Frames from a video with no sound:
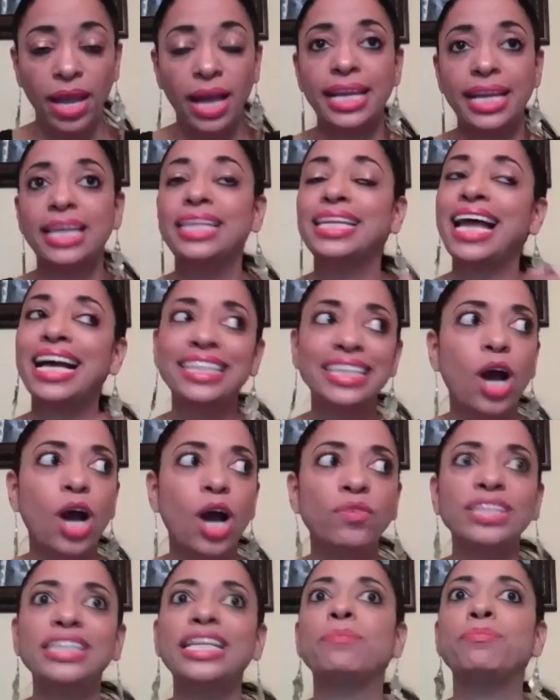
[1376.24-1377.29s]
Again,
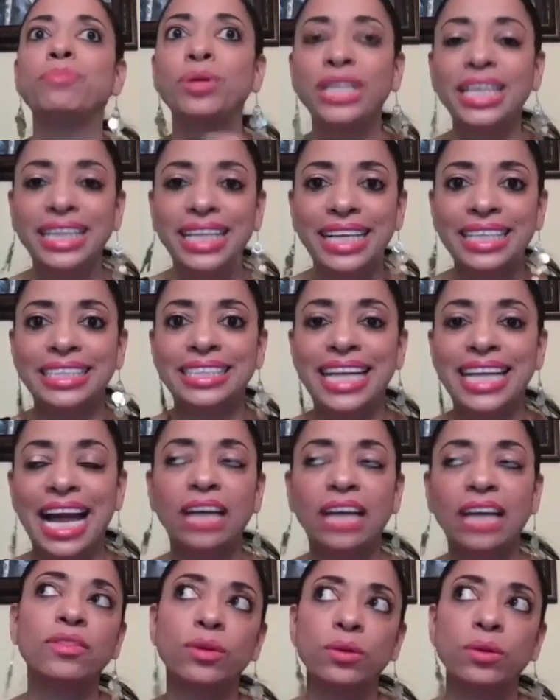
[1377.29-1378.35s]
hopefully not putting things
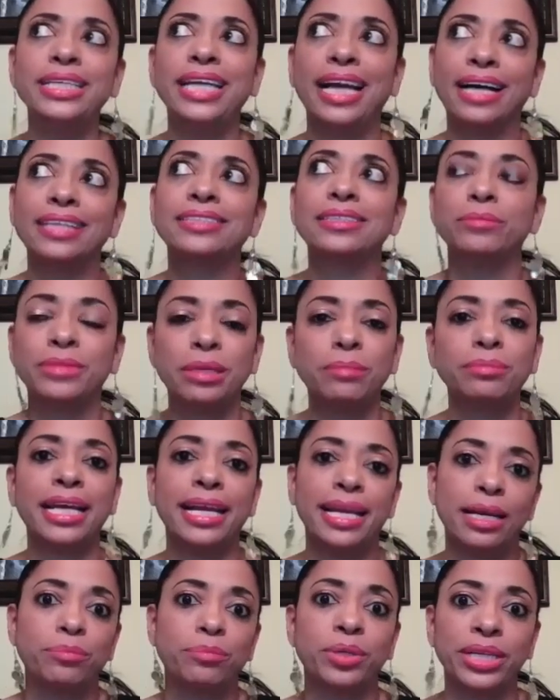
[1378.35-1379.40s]
down, although, yeah, sometimes
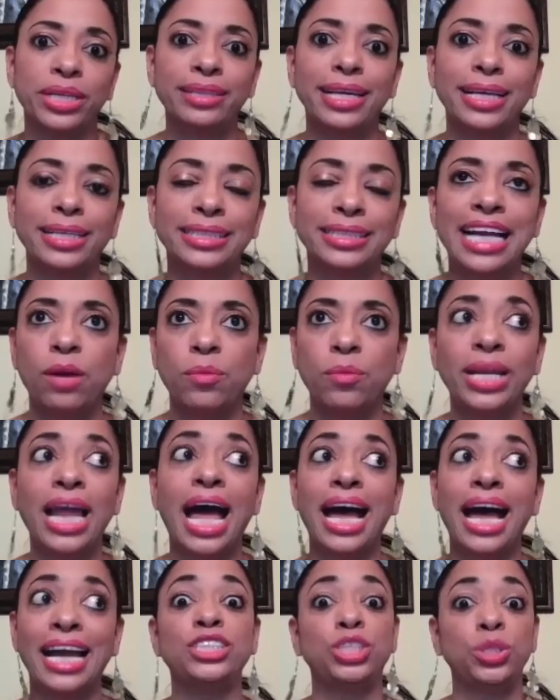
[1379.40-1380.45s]
I am putting things down when
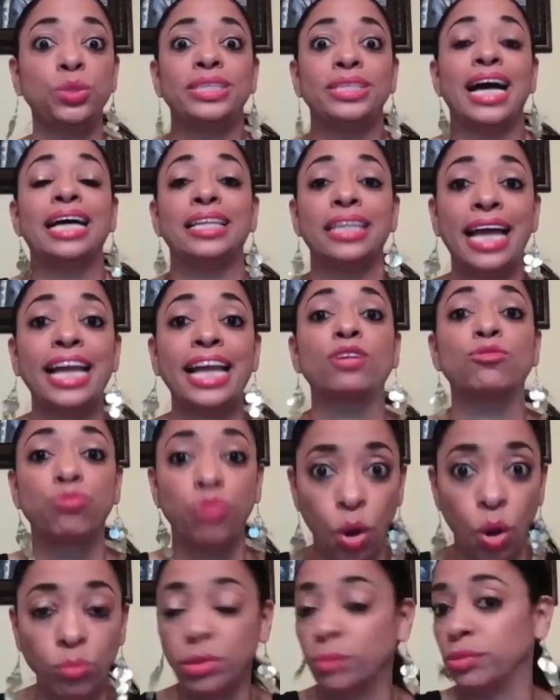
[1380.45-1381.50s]
I do not like
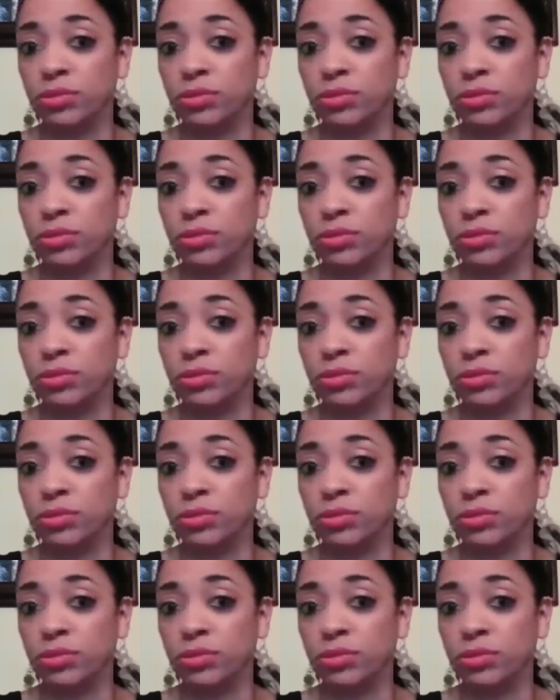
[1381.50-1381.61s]
rote